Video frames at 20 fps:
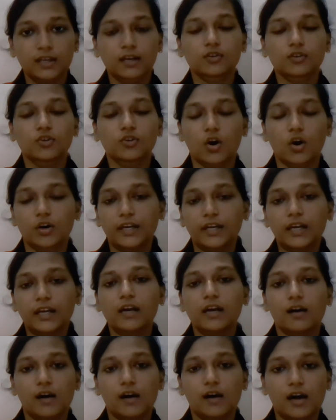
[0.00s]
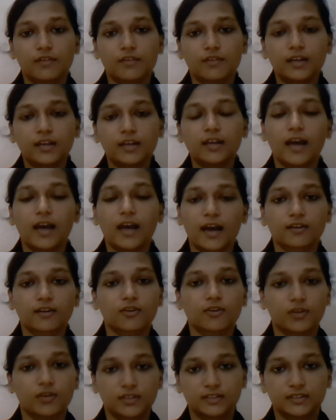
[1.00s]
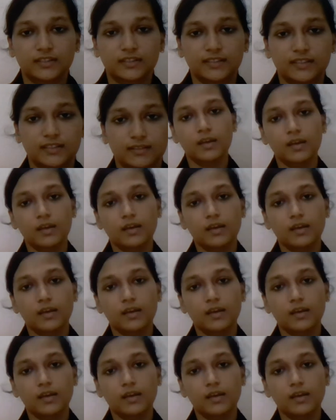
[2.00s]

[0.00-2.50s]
Doric, Ionic, and Corinthian.